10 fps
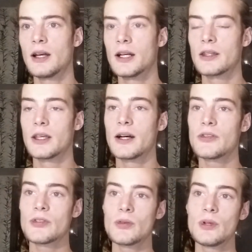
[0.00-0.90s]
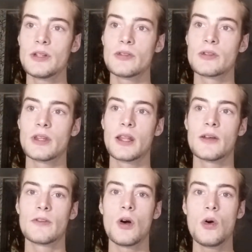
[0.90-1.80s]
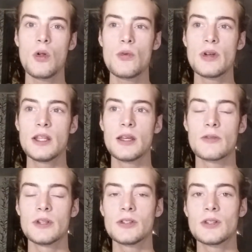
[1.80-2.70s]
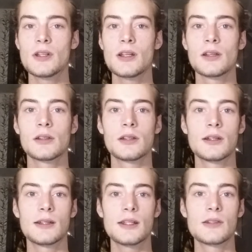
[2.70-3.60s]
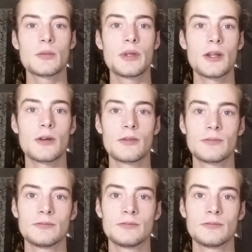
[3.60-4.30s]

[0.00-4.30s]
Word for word: and the Āsavas that have already arisen disappear.